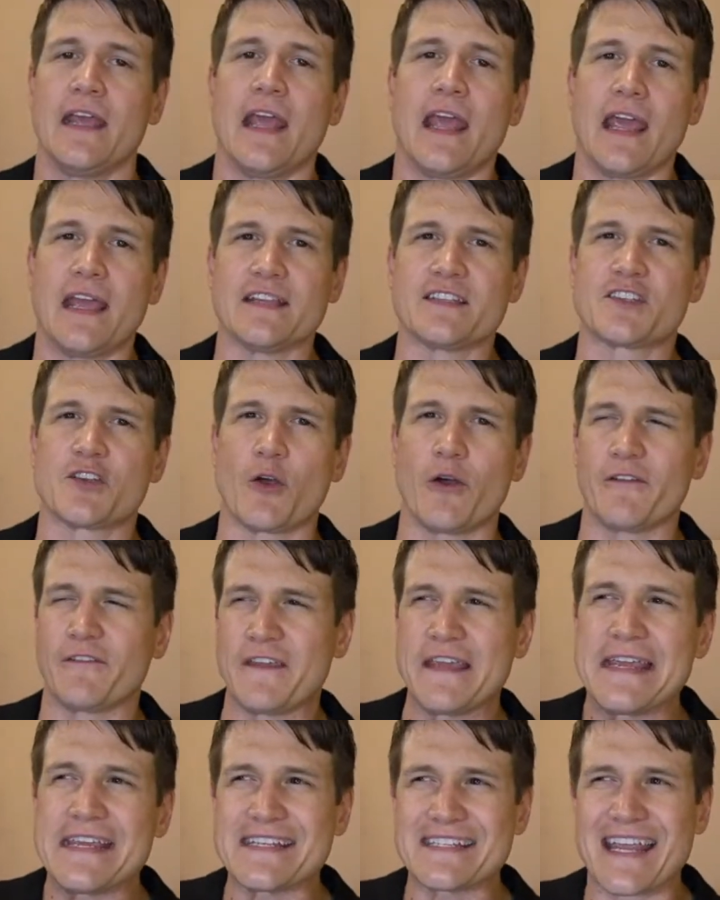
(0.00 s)
And so if
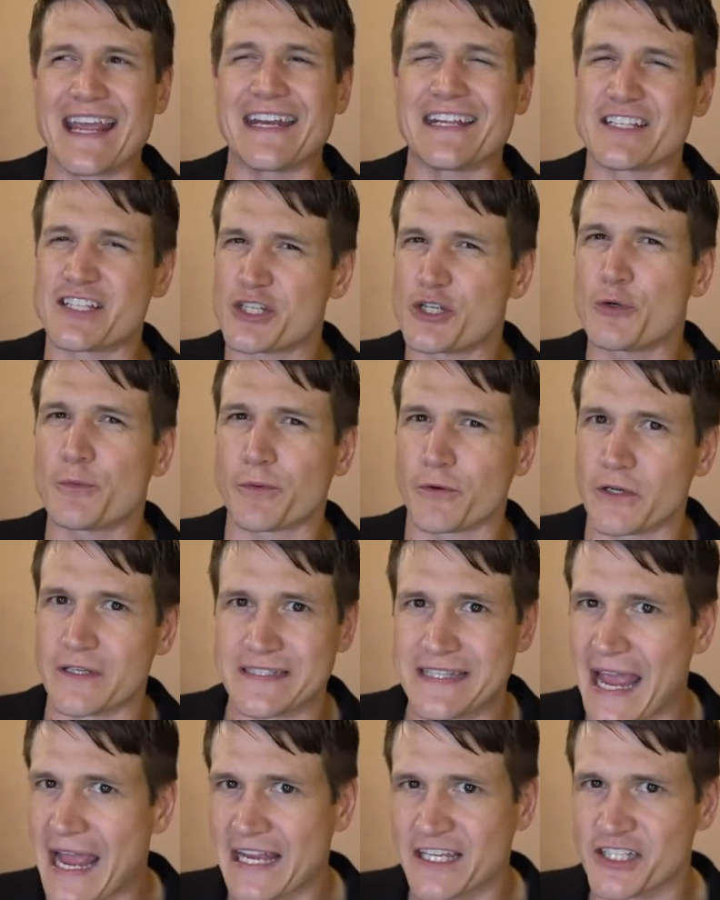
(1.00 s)
he's getting super
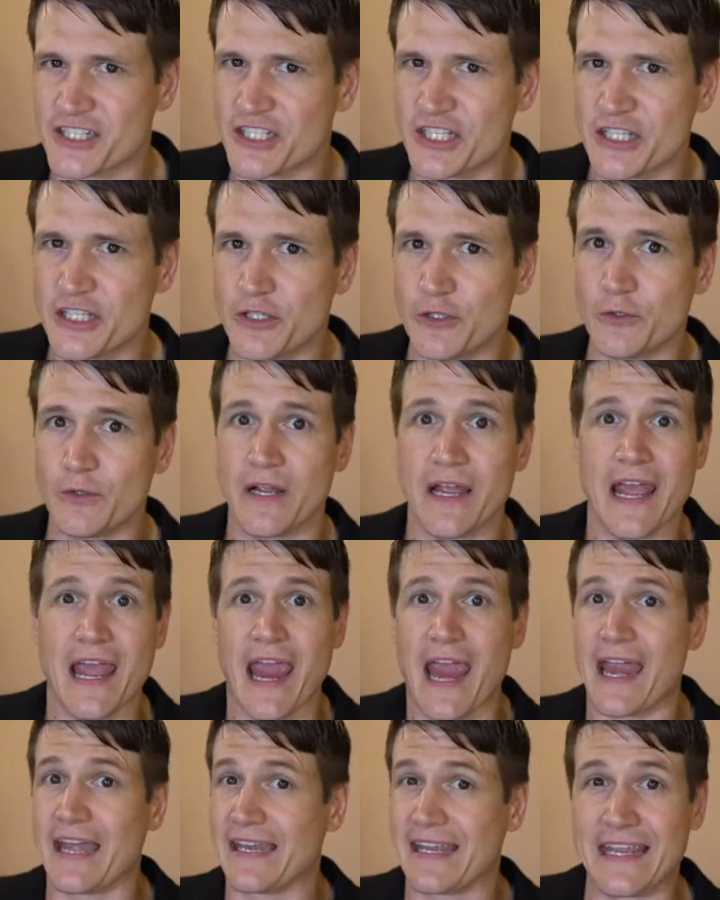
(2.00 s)
attached to you
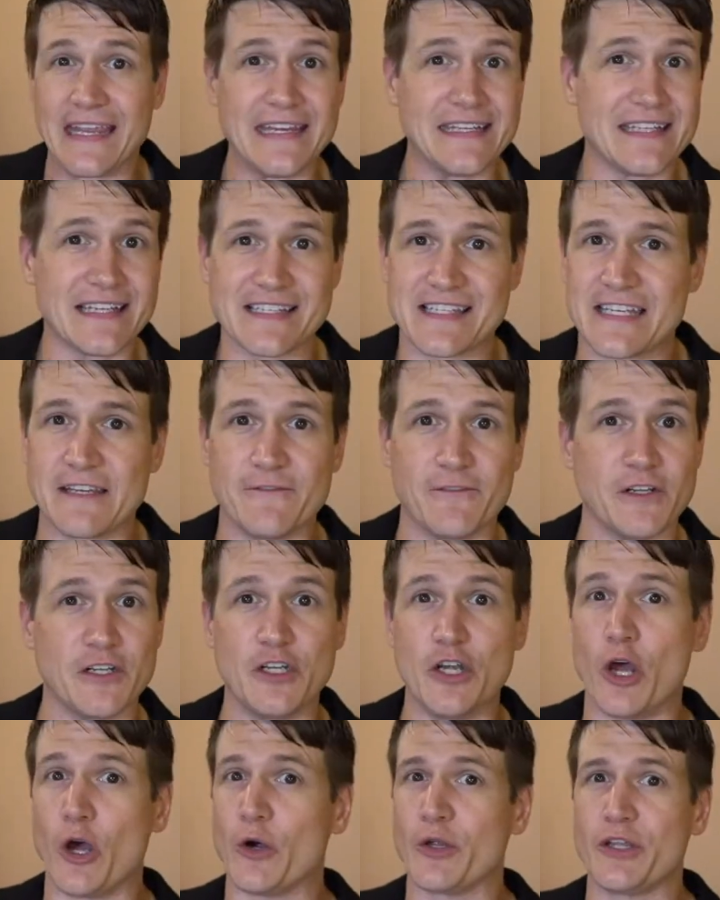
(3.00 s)
and he doesn't even
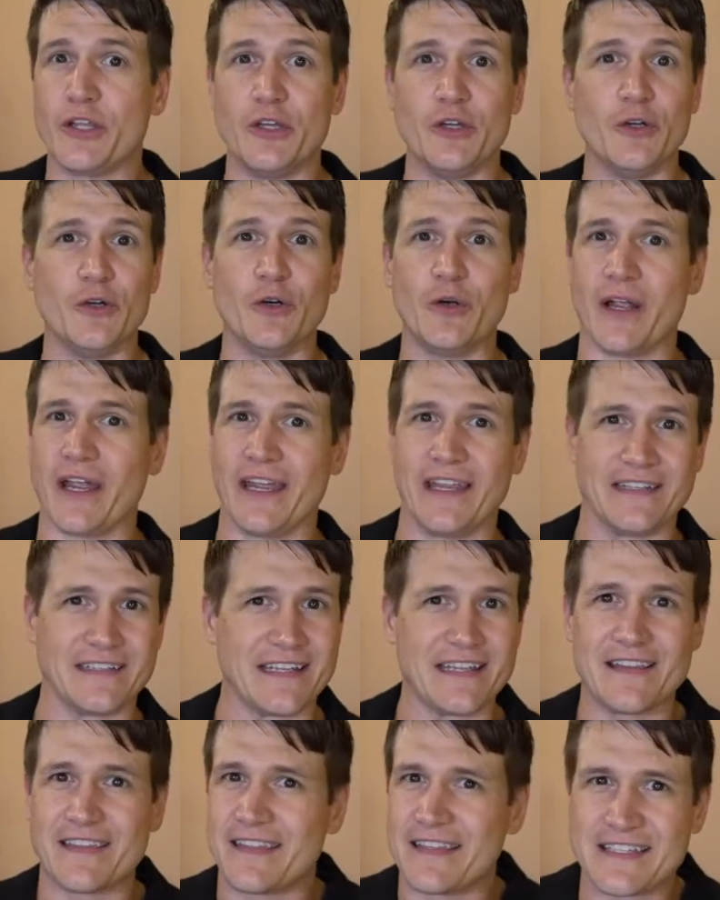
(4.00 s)
know you and
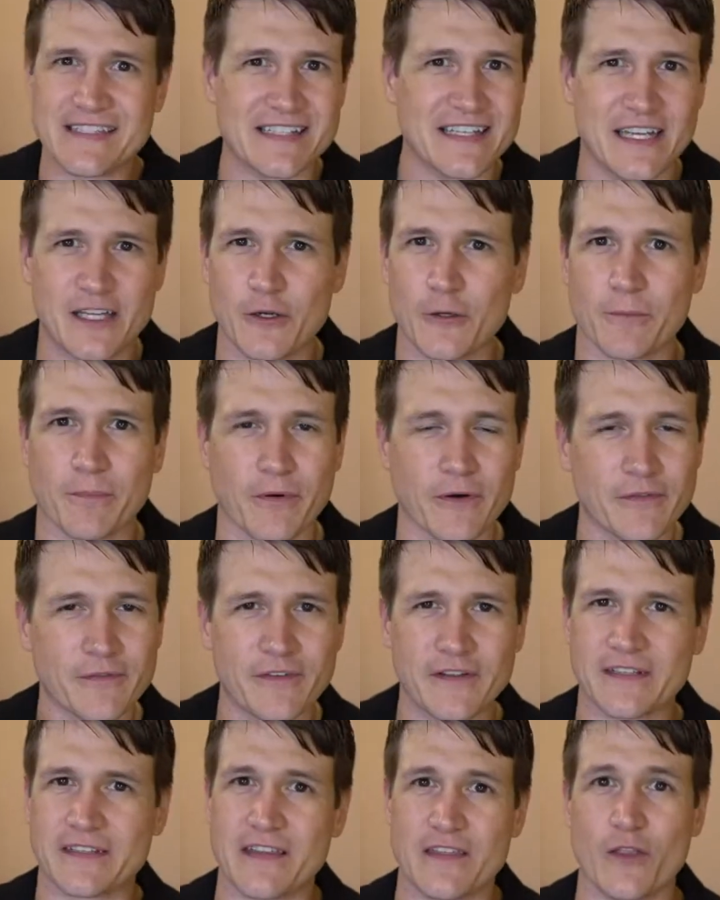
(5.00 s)
he thinks that you're
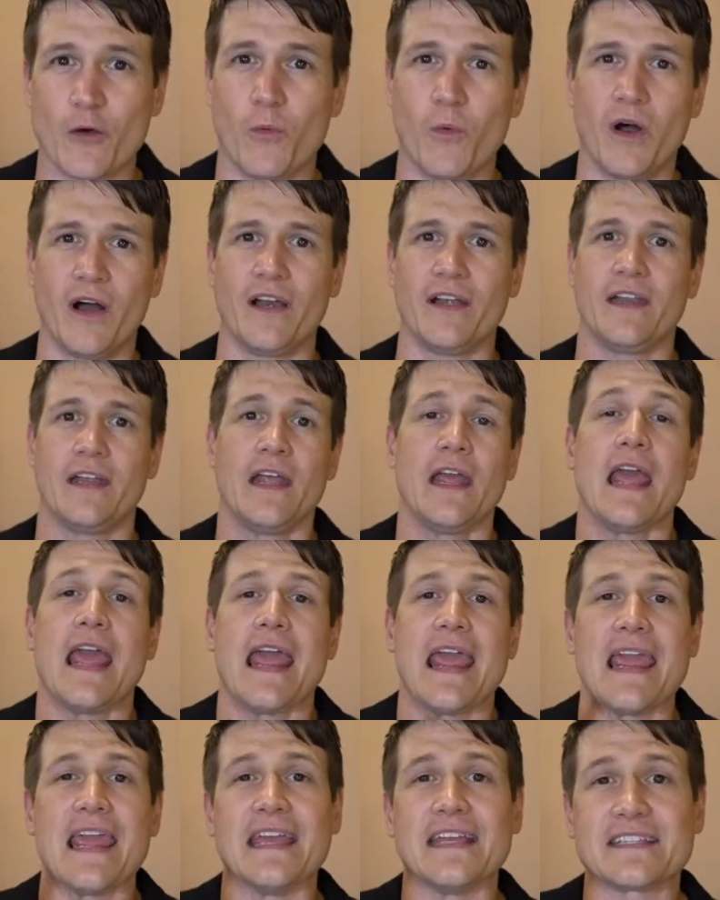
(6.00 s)
perfect and the one,
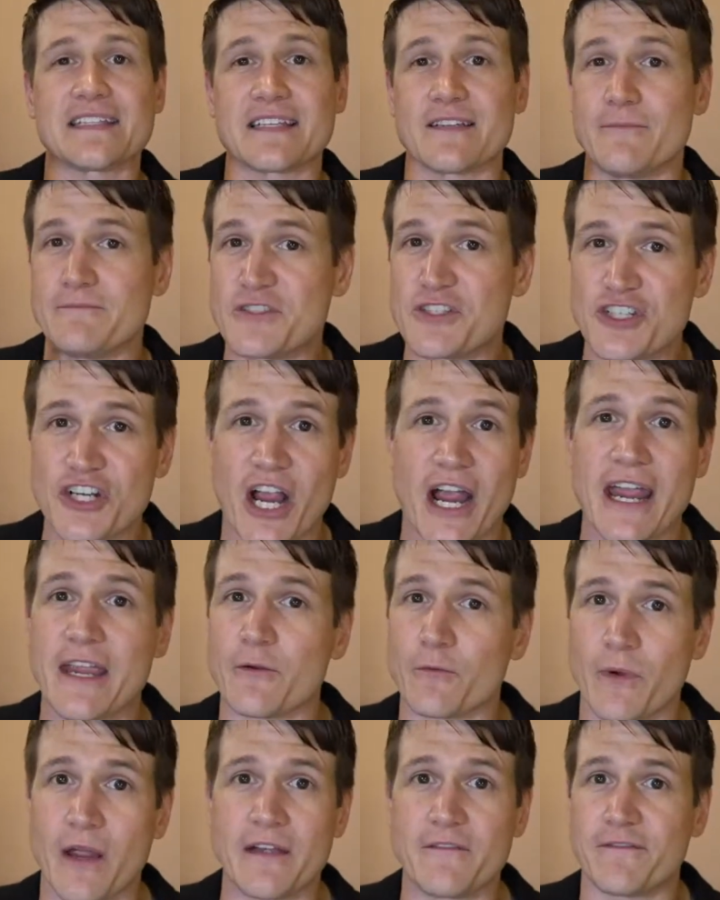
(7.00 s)
it's a
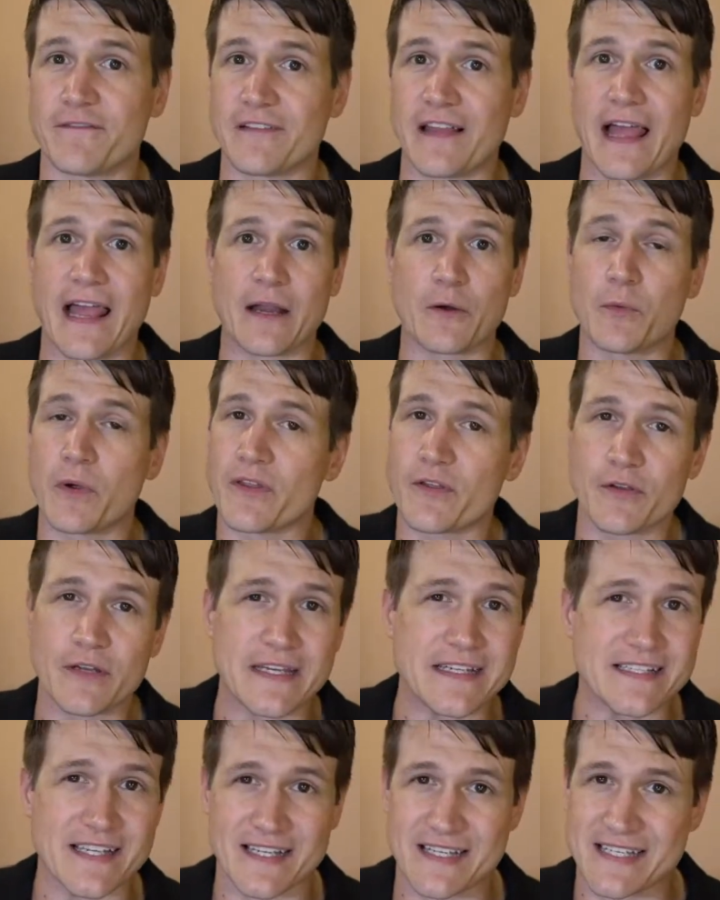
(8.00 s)
giant red flag whether
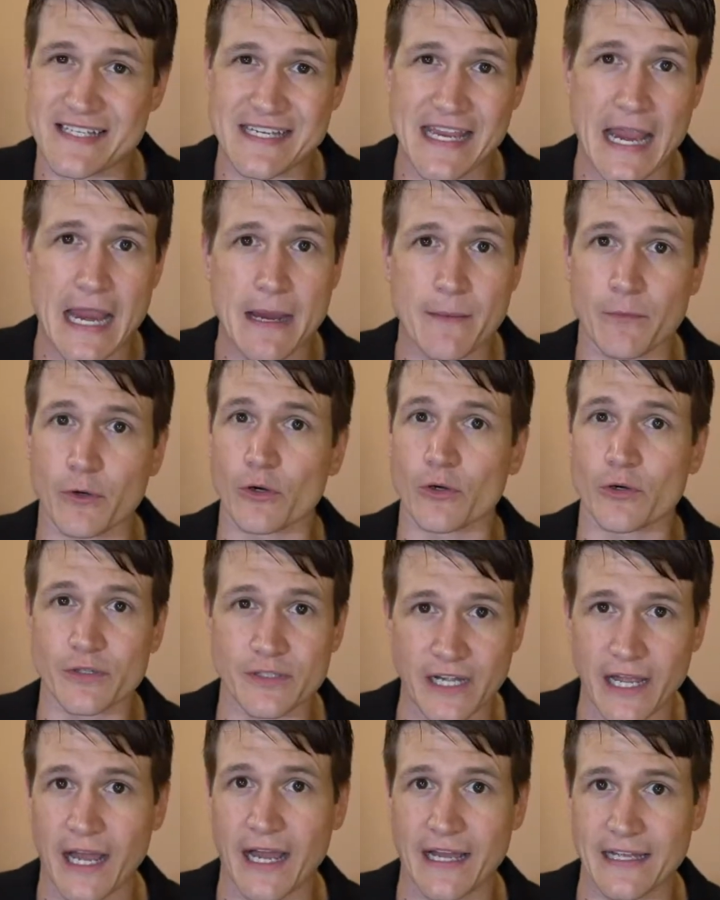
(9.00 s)
he's a scammer or
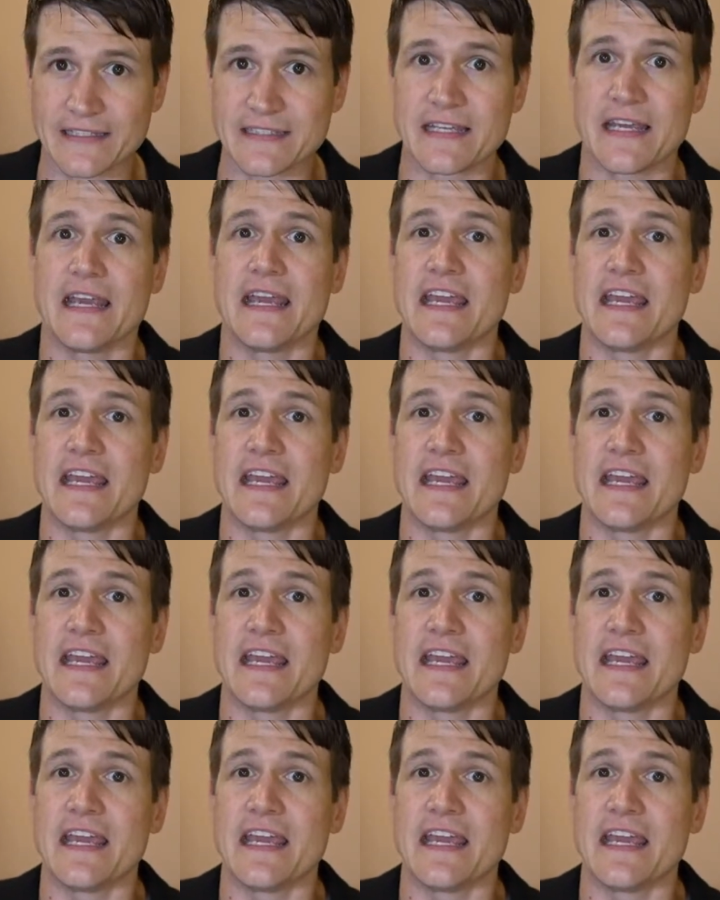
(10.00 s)
not.